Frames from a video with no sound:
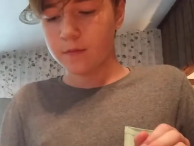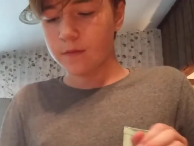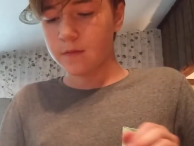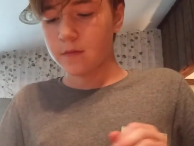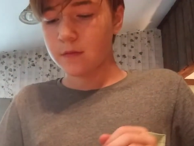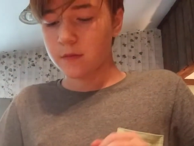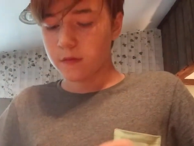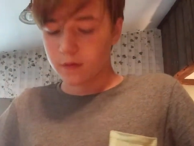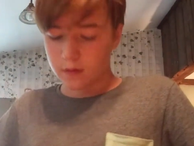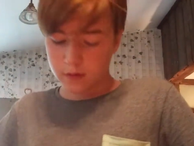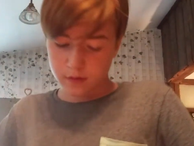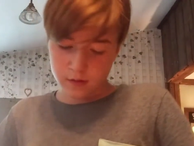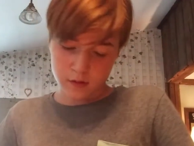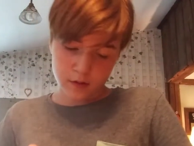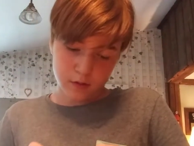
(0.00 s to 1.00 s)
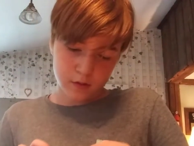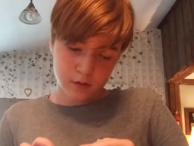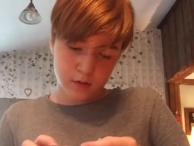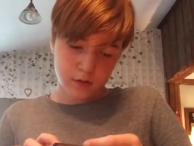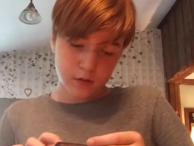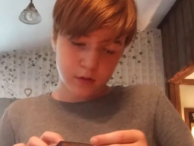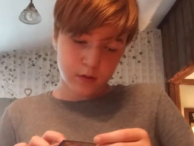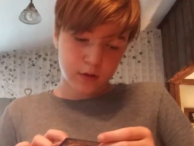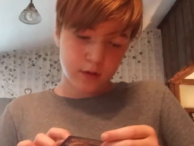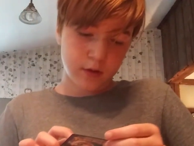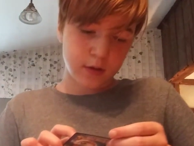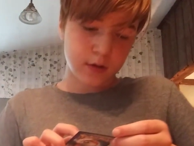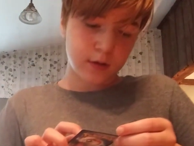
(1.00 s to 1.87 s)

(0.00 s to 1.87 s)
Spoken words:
(no one is talking)